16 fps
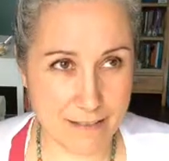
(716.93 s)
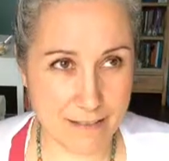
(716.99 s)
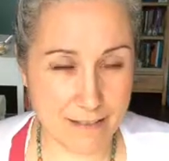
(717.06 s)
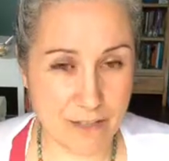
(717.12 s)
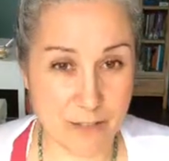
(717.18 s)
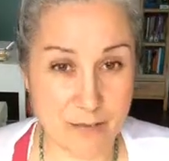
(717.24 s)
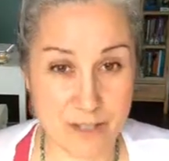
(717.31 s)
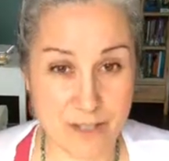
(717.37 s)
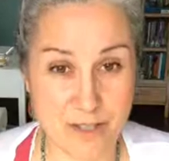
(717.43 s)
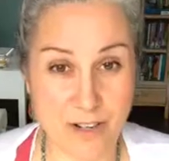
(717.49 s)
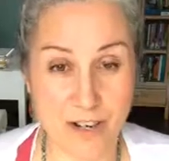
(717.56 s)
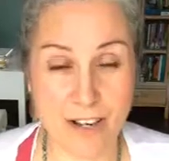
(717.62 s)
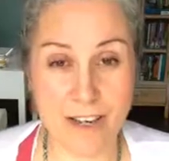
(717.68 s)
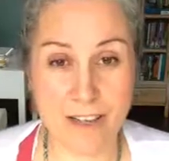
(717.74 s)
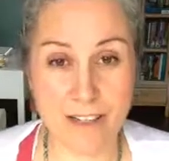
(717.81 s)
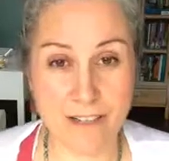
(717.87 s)
you've been
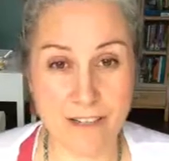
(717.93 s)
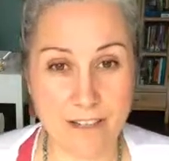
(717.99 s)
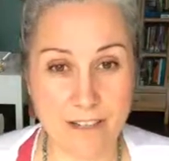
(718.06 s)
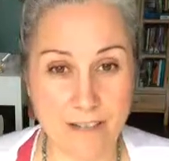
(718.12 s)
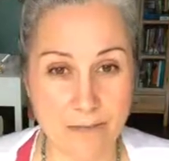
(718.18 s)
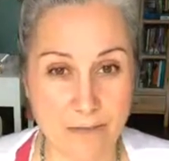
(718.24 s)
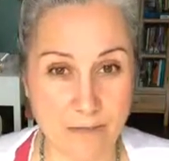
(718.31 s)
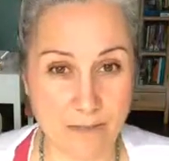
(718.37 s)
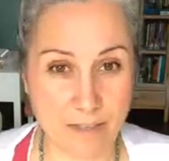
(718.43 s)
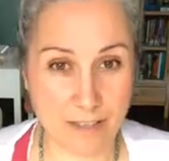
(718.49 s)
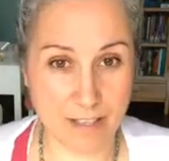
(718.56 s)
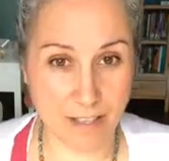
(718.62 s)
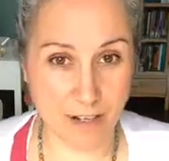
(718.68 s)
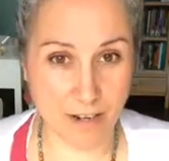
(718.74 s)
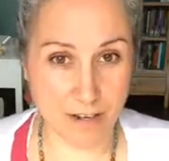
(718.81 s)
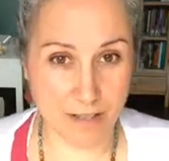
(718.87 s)
trying
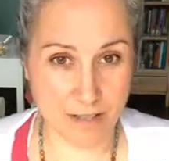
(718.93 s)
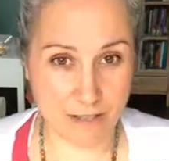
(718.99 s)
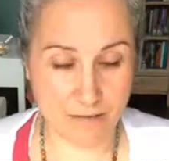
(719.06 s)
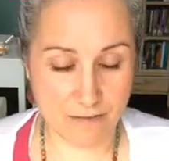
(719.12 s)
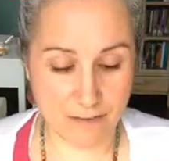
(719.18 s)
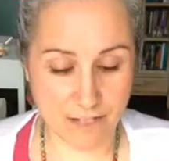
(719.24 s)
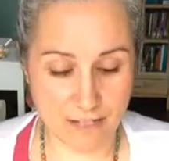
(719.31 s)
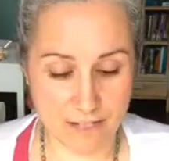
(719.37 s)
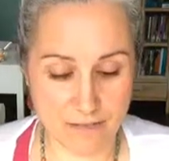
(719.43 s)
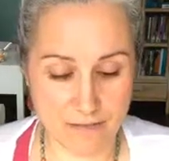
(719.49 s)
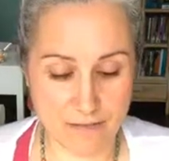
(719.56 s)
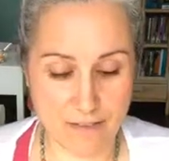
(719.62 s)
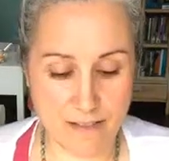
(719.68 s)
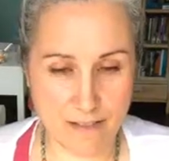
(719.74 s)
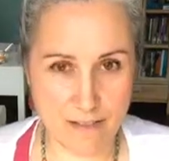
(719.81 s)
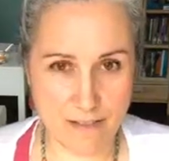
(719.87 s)
really hard to forgive
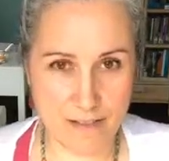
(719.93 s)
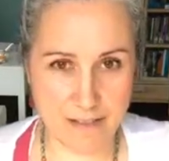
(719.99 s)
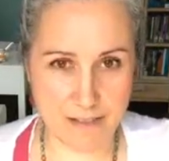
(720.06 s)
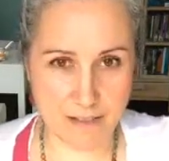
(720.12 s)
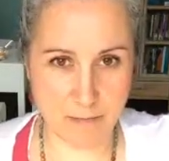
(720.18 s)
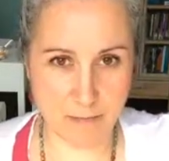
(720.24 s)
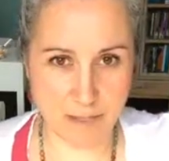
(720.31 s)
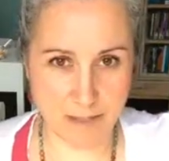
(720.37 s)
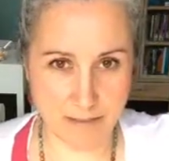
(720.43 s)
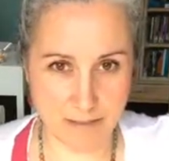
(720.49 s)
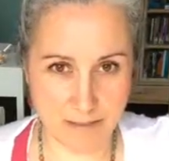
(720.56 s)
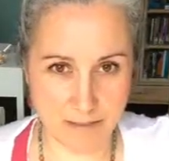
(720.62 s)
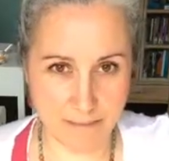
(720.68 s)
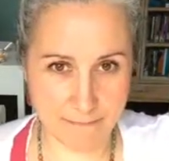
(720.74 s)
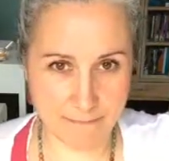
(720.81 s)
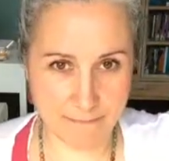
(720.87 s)
someone else.
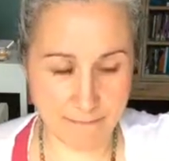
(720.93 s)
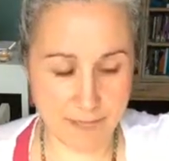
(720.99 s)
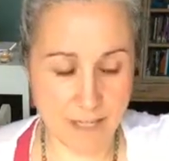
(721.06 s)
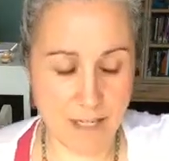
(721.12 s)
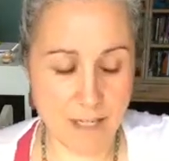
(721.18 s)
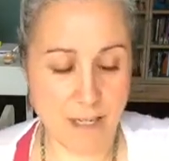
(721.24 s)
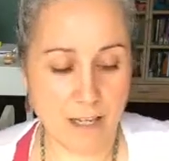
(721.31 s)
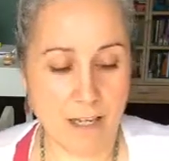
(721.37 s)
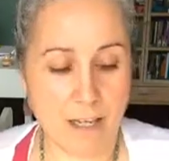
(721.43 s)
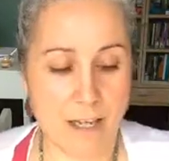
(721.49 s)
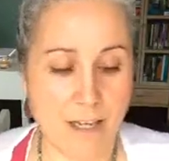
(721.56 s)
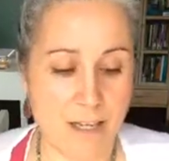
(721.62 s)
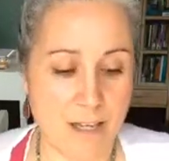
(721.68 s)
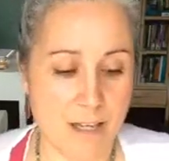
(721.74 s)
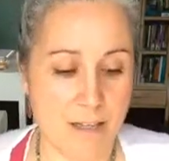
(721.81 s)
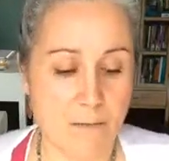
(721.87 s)

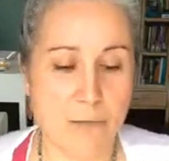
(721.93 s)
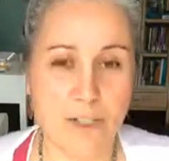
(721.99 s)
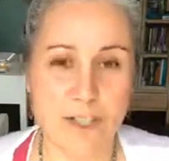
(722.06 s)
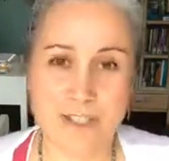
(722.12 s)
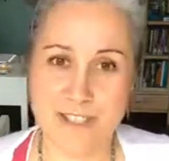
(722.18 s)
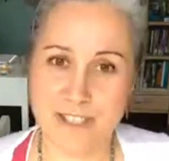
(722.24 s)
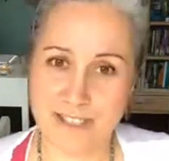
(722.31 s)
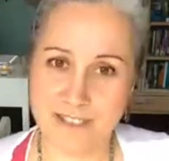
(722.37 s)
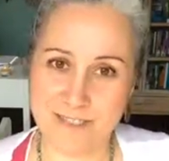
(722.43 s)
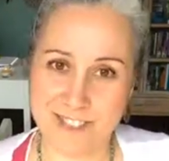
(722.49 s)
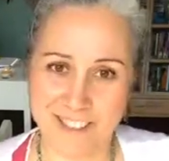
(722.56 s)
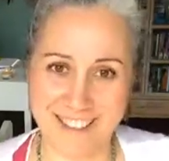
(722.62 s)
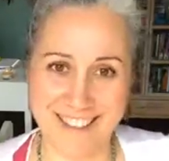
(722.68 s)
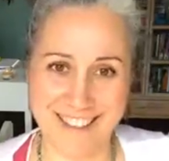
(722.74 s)
Well, yourself too.